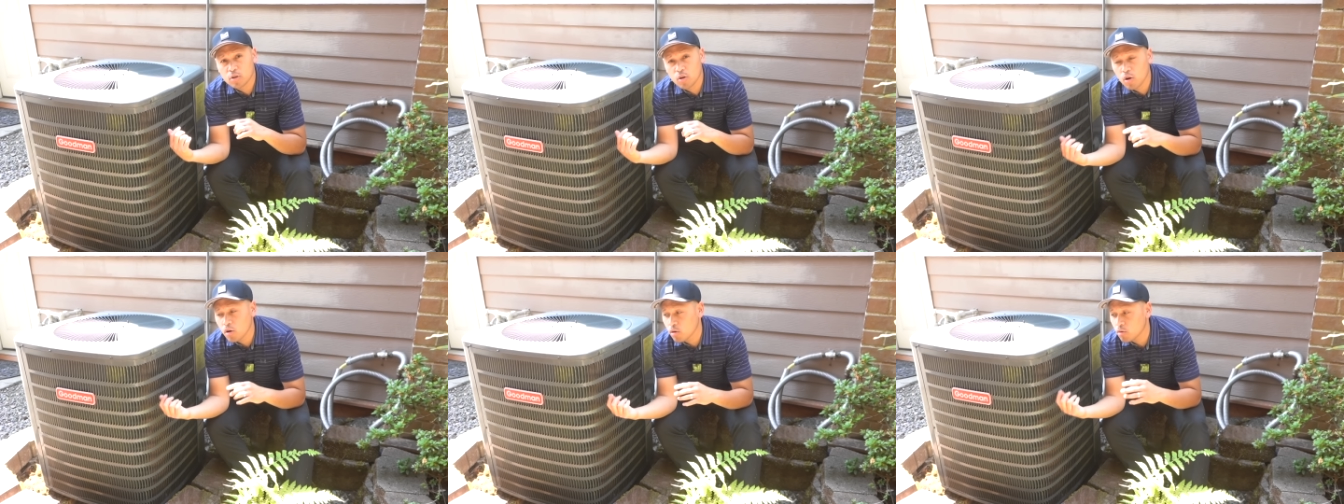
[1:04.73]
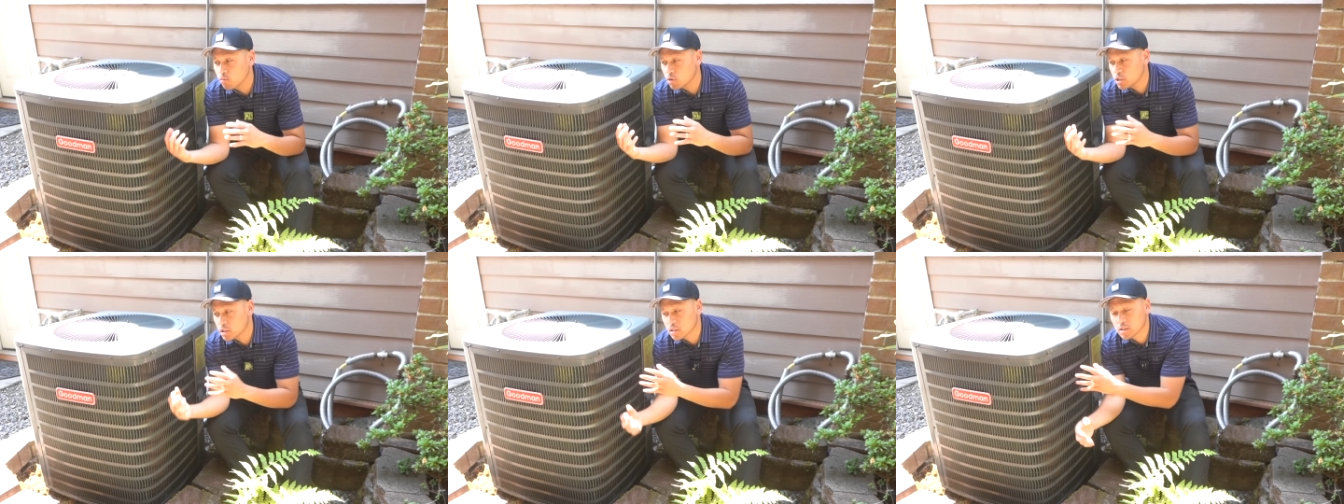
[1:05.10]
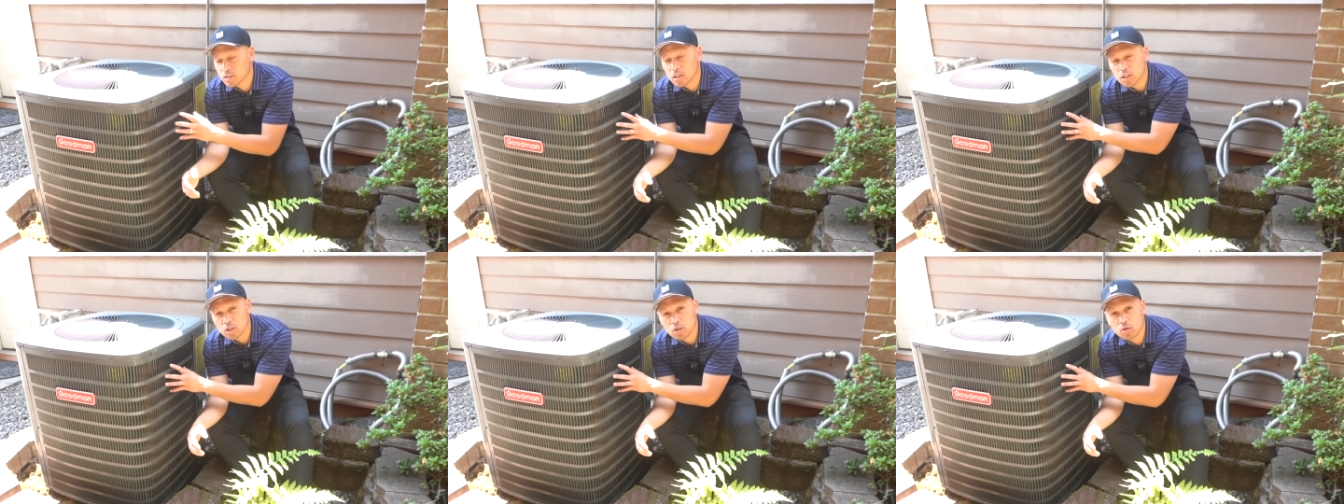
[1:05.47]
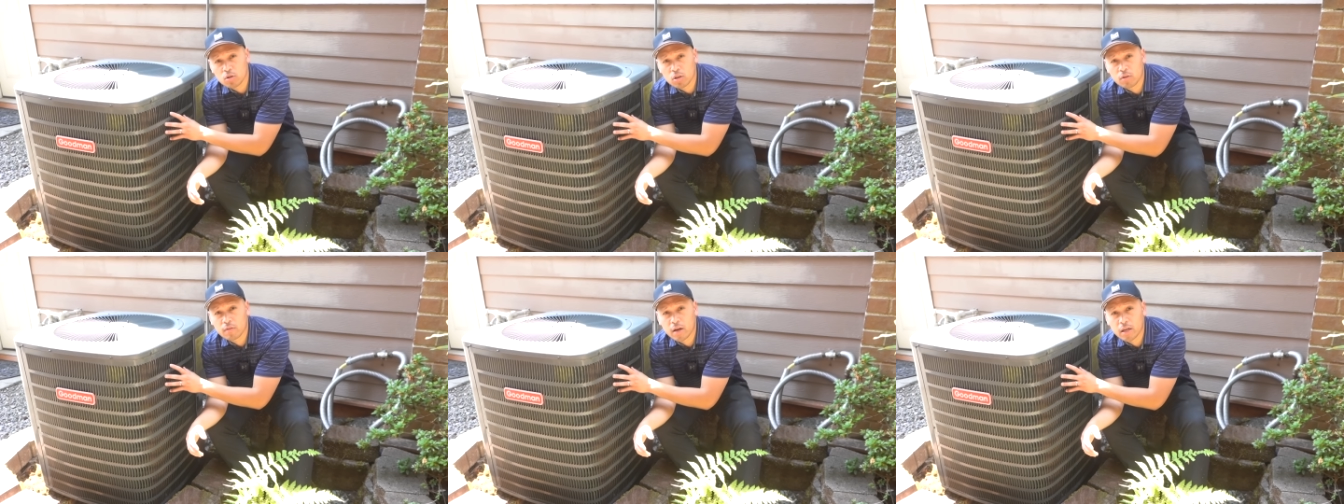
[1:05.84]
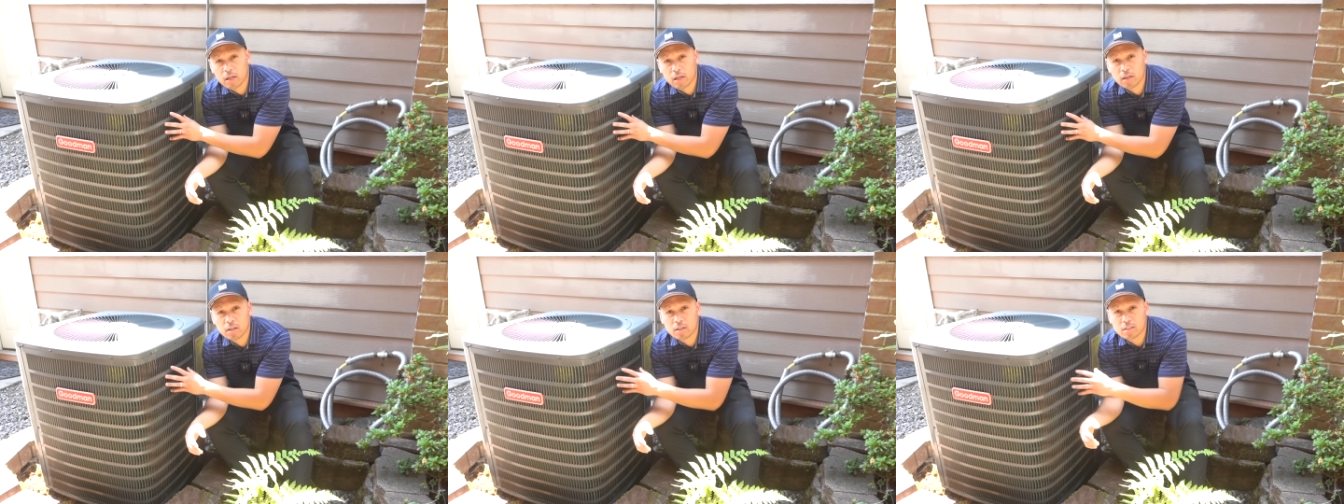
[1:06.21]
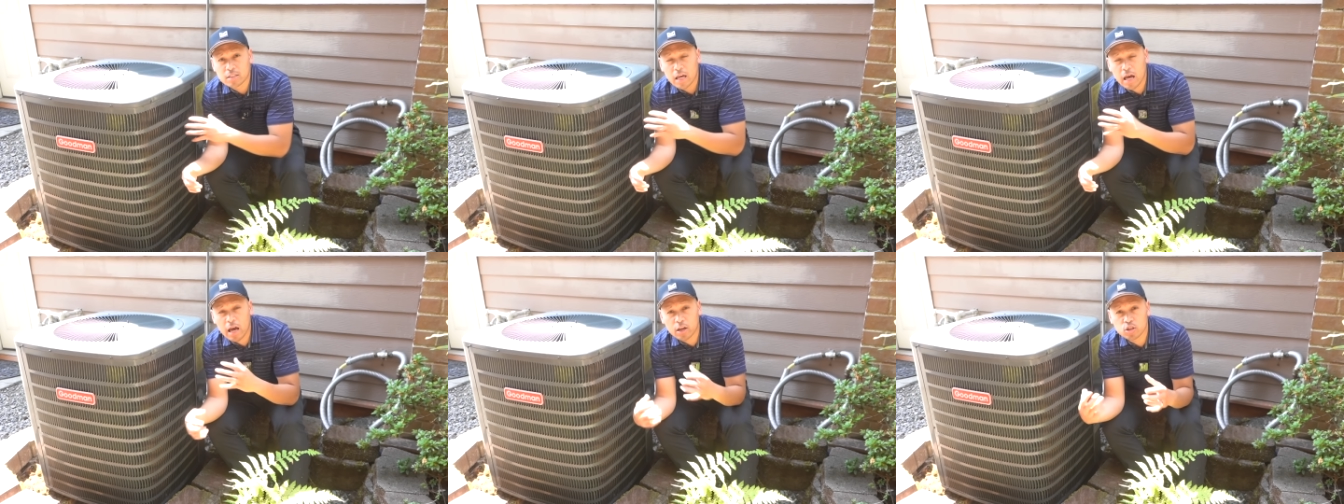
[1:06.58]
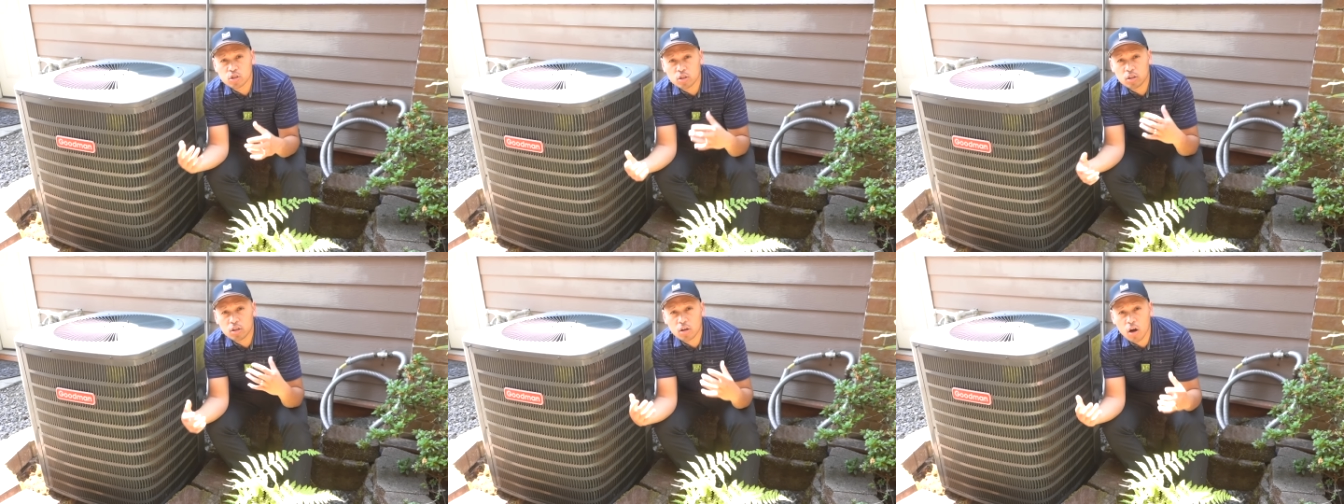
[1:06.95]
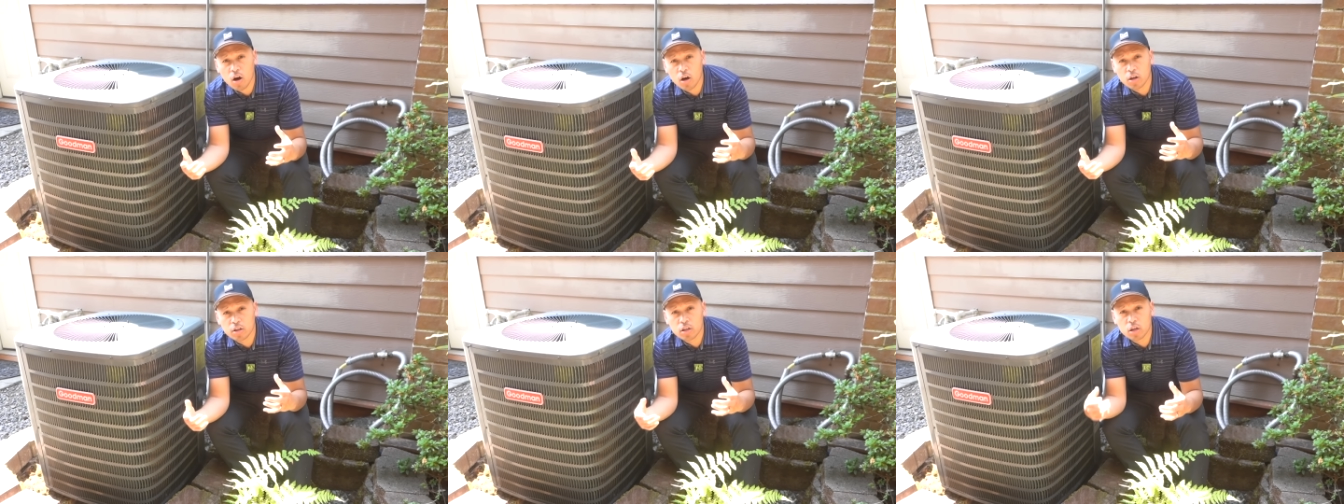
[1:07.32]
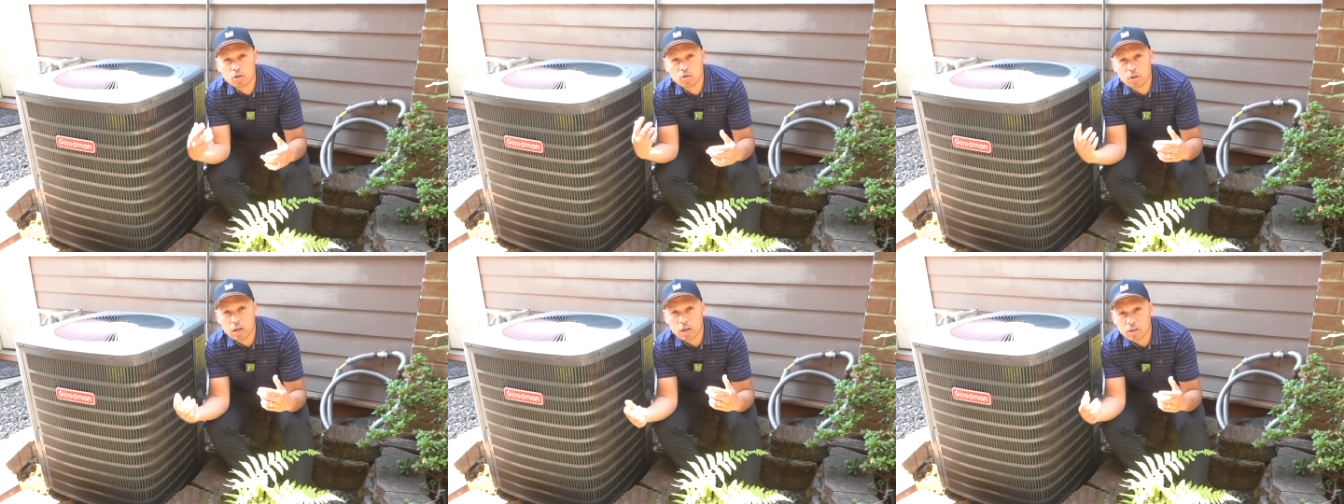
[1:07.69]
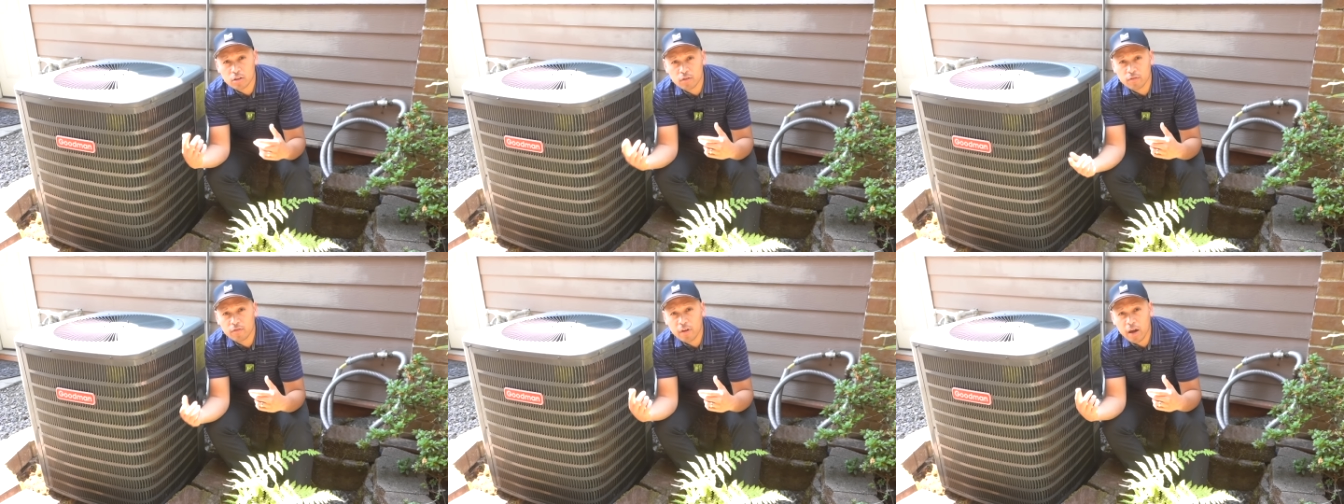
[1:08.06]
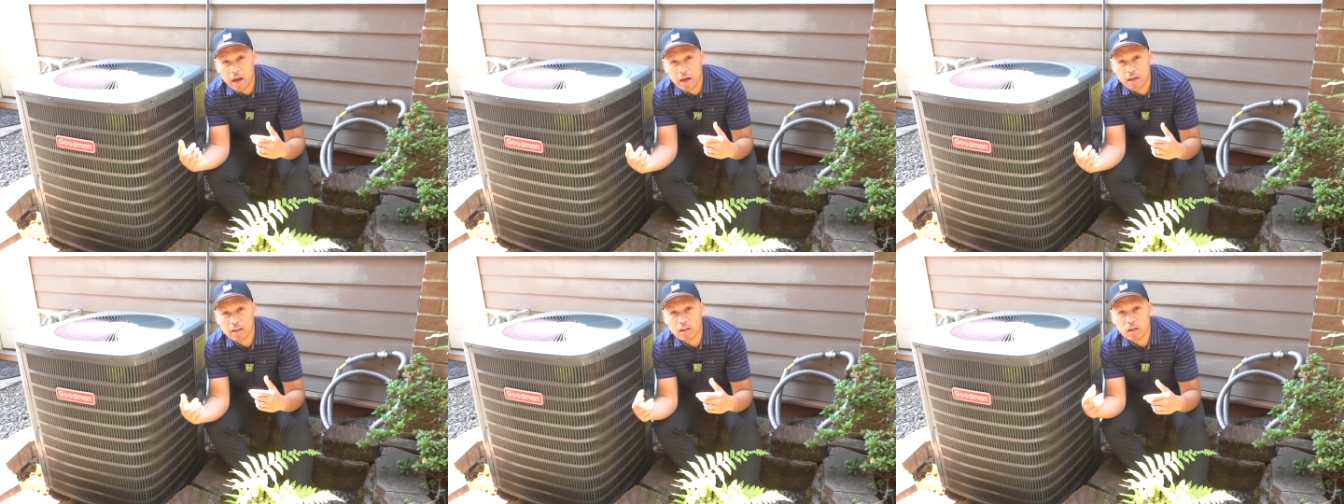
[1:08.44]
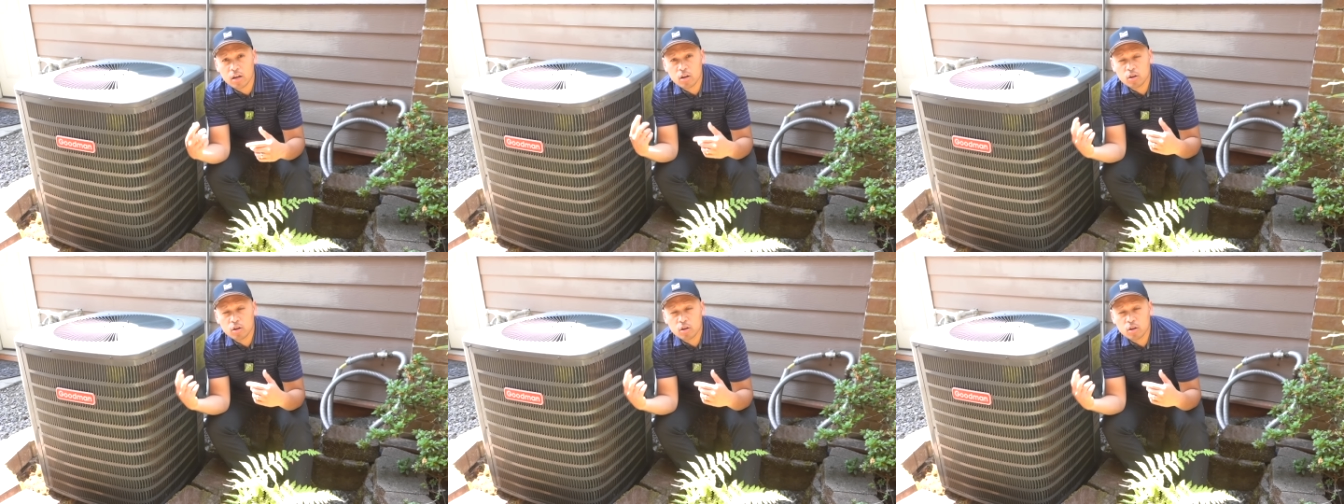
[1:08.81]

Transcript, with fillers: your home, which is this unit right here, is actually on and you hear the fan